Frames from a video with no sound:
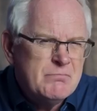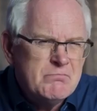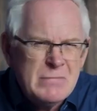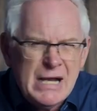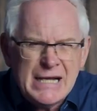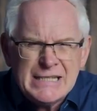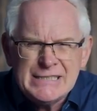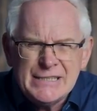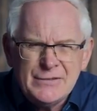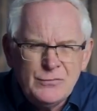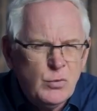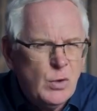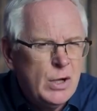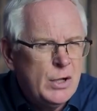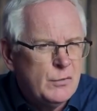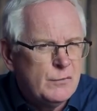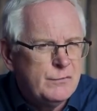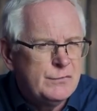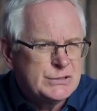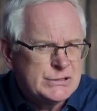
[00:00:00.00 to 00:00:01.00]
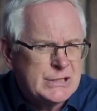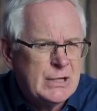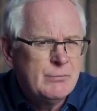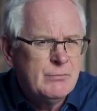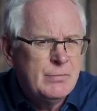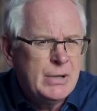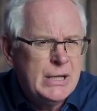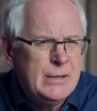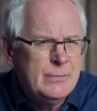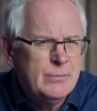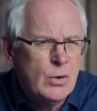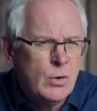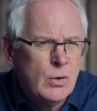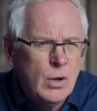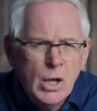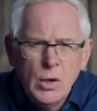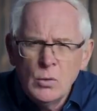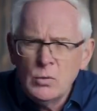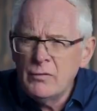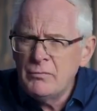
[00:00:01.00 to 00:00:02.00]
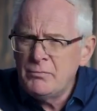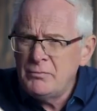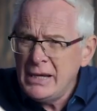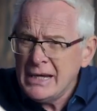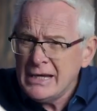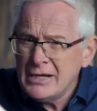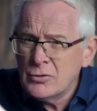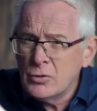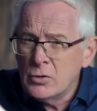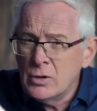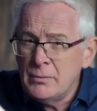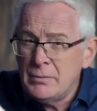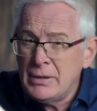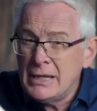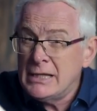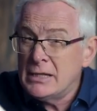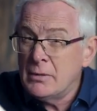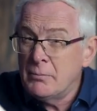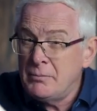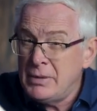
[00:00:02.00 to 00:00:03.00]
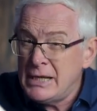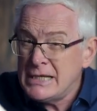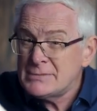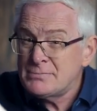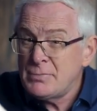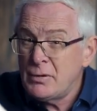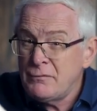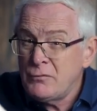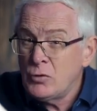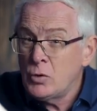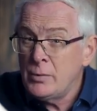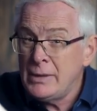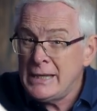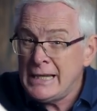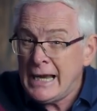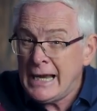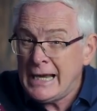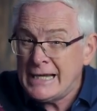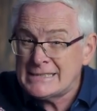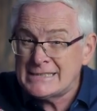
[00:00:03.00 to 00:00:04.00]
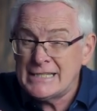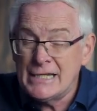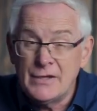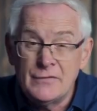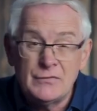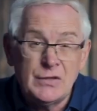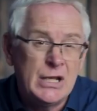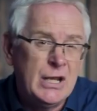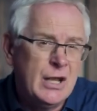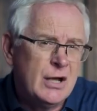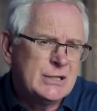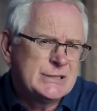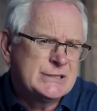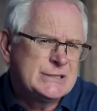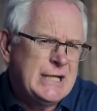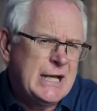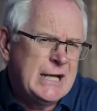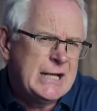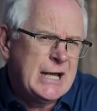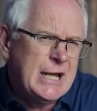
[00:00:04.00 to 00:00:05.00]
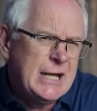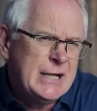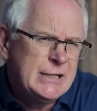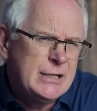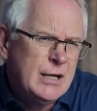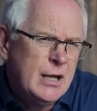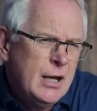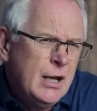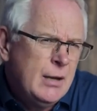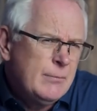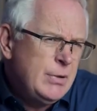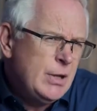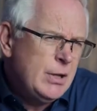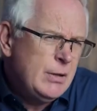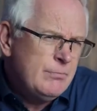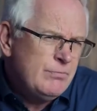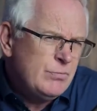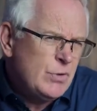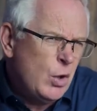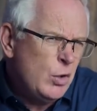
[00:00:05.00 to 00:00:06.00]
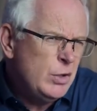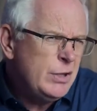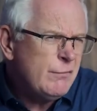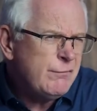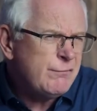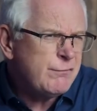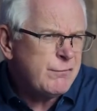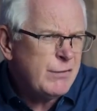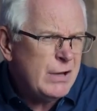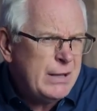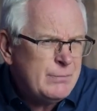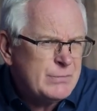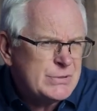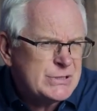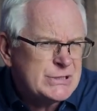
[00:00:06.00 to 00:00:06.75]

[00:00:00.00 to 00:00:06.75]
massive wealth for some people, with Bitcoin being the best performing asset of the last decade. But on the flip